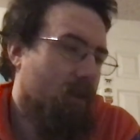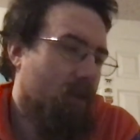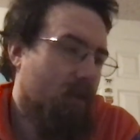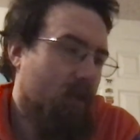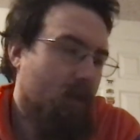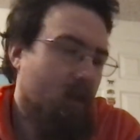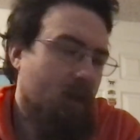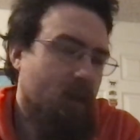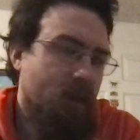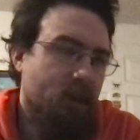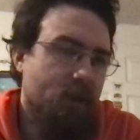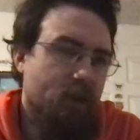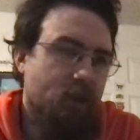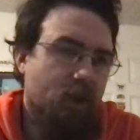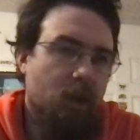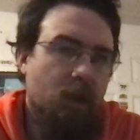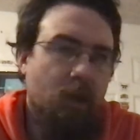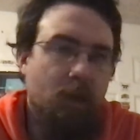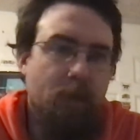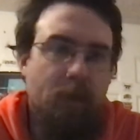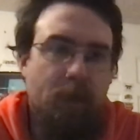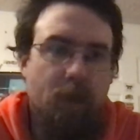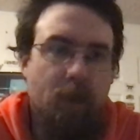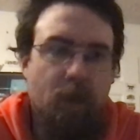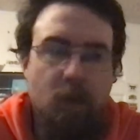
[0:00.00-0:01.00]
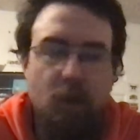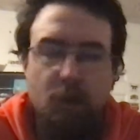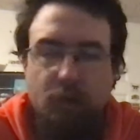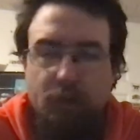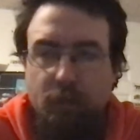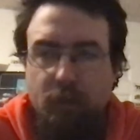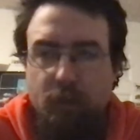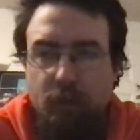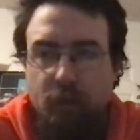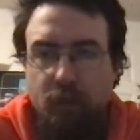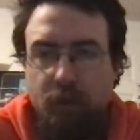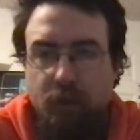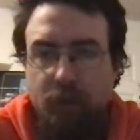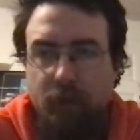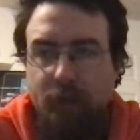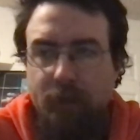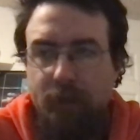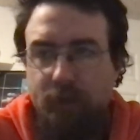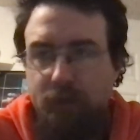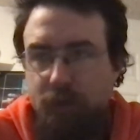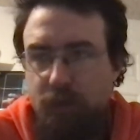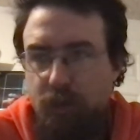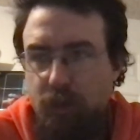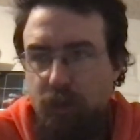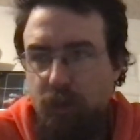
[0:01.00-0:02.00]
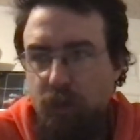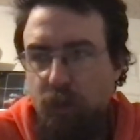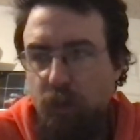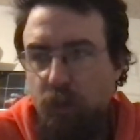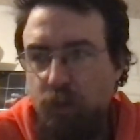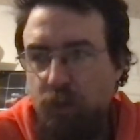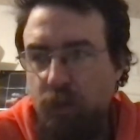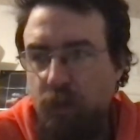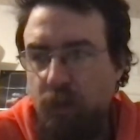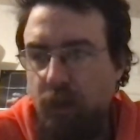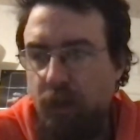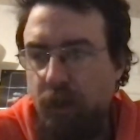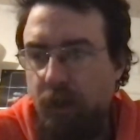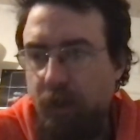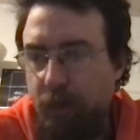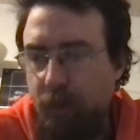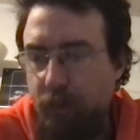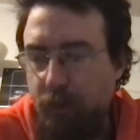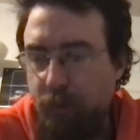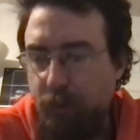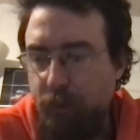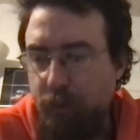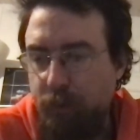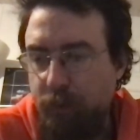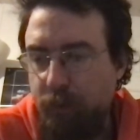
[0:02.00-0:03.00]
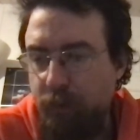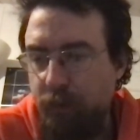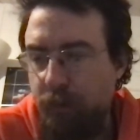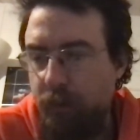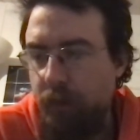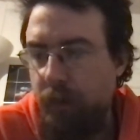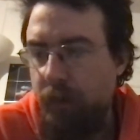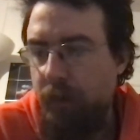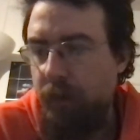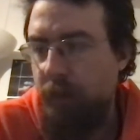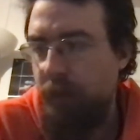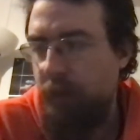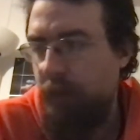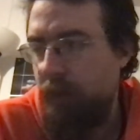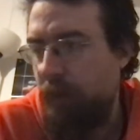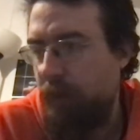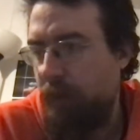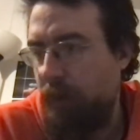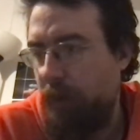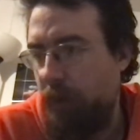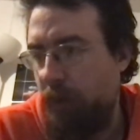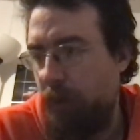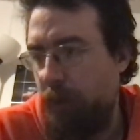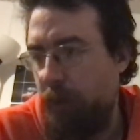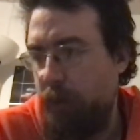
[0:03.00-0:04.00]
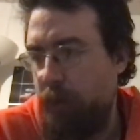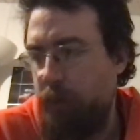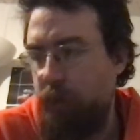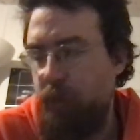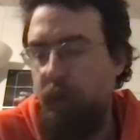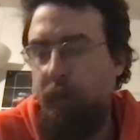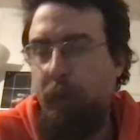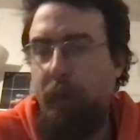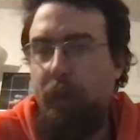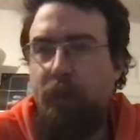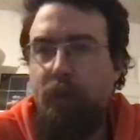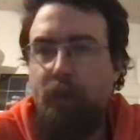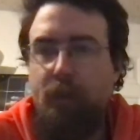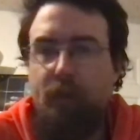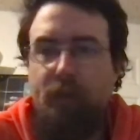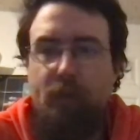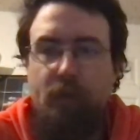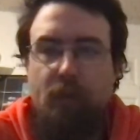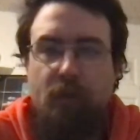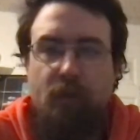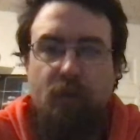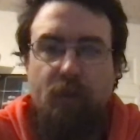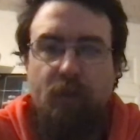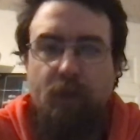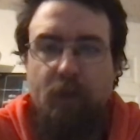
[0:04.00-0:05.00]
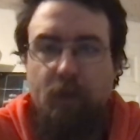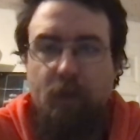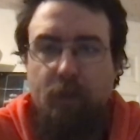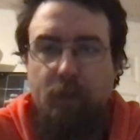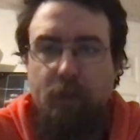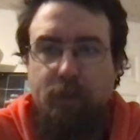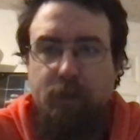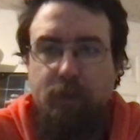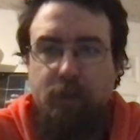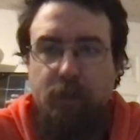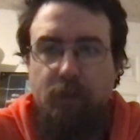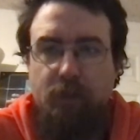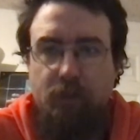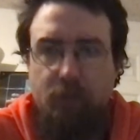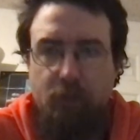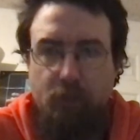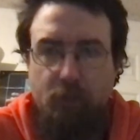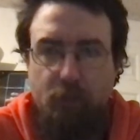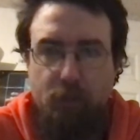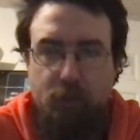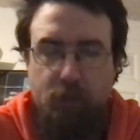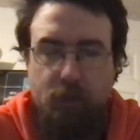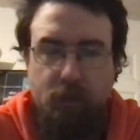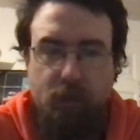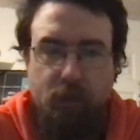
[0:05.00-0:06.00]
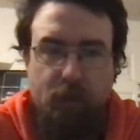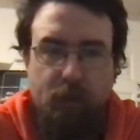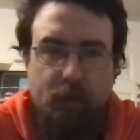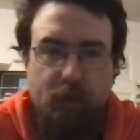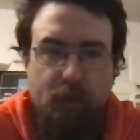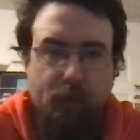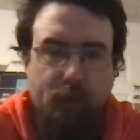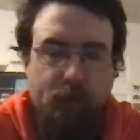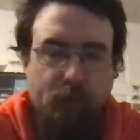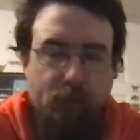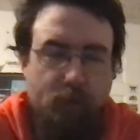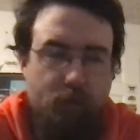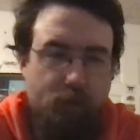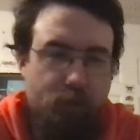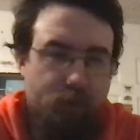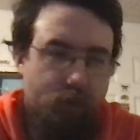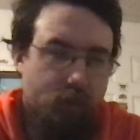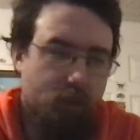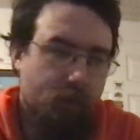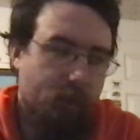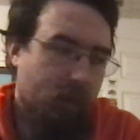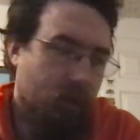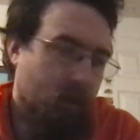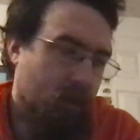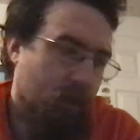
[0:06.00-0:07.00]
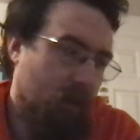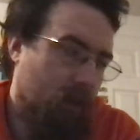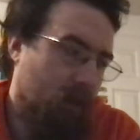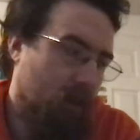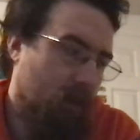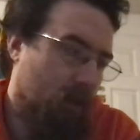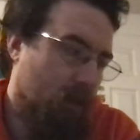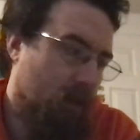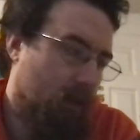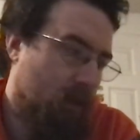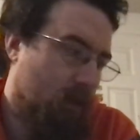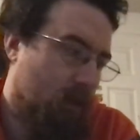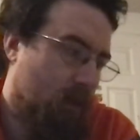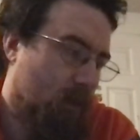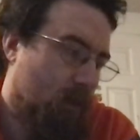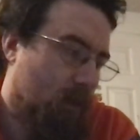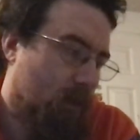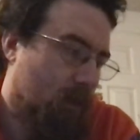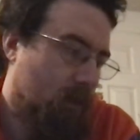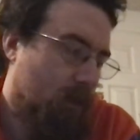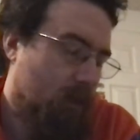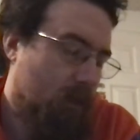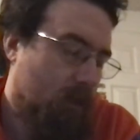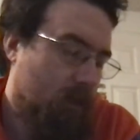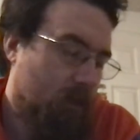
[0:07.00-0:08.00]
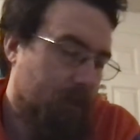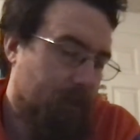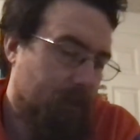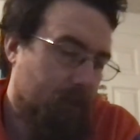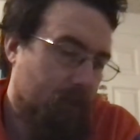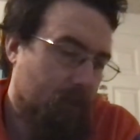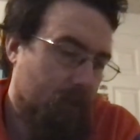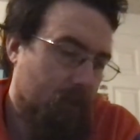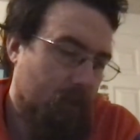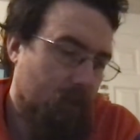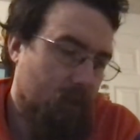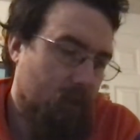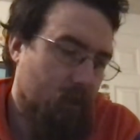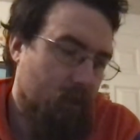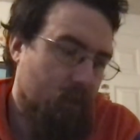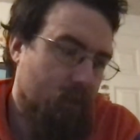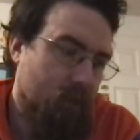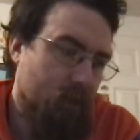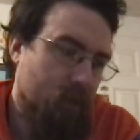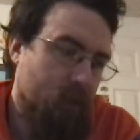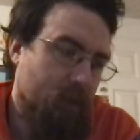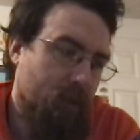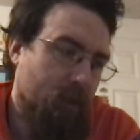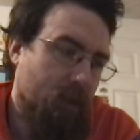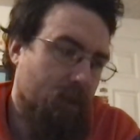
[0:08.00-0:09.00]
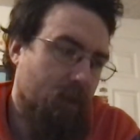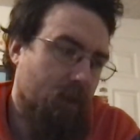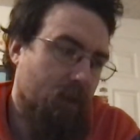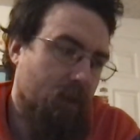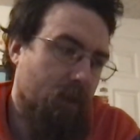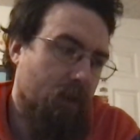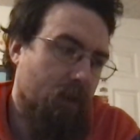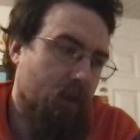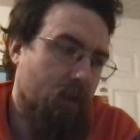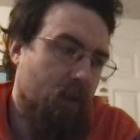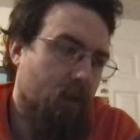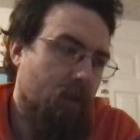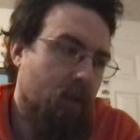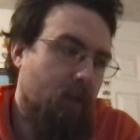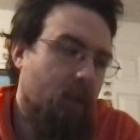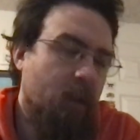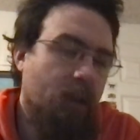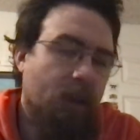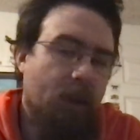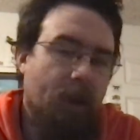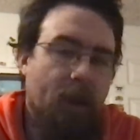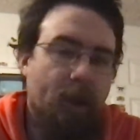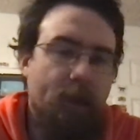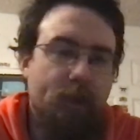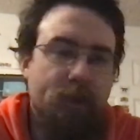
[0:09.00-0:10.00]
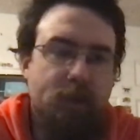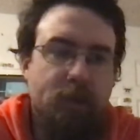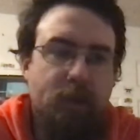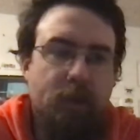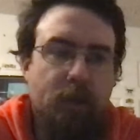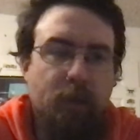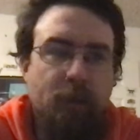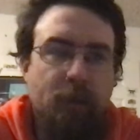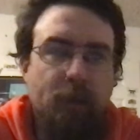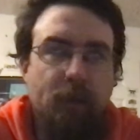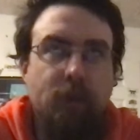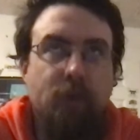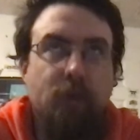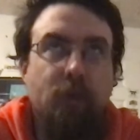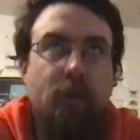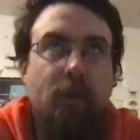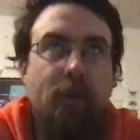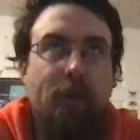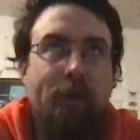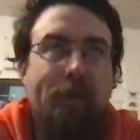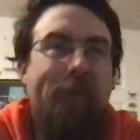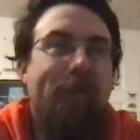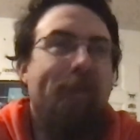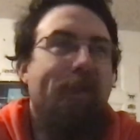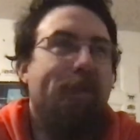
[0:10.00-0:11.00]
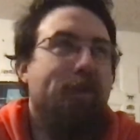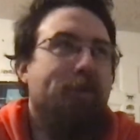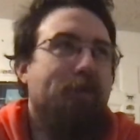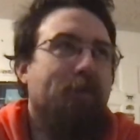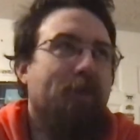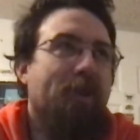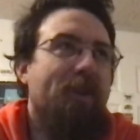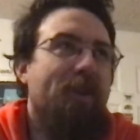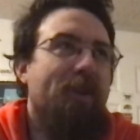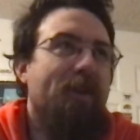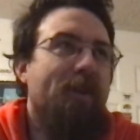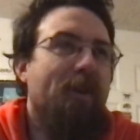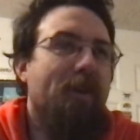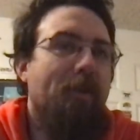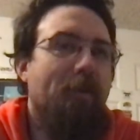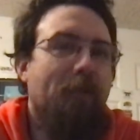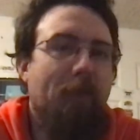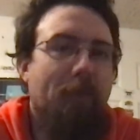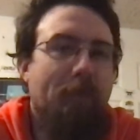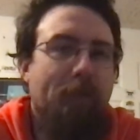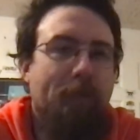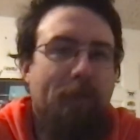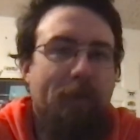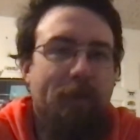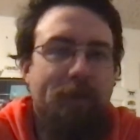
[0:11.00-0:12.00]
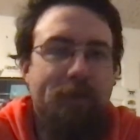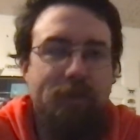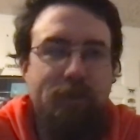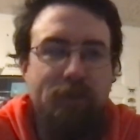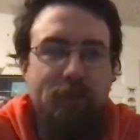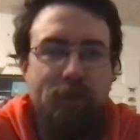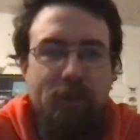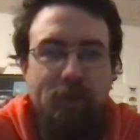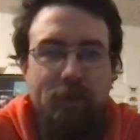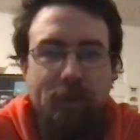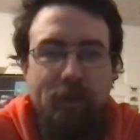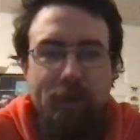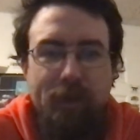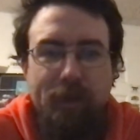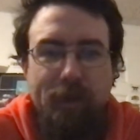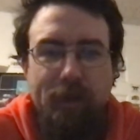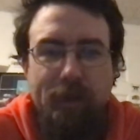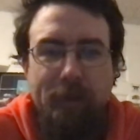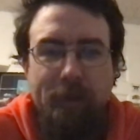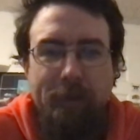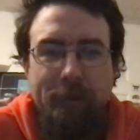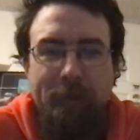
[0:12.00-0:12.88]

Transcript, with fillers: that is going to be over salt and iron, which are apparently very rare materials in their verse. Man, mean, verse, I mean, I understand why they do it, we really explained it, but personally,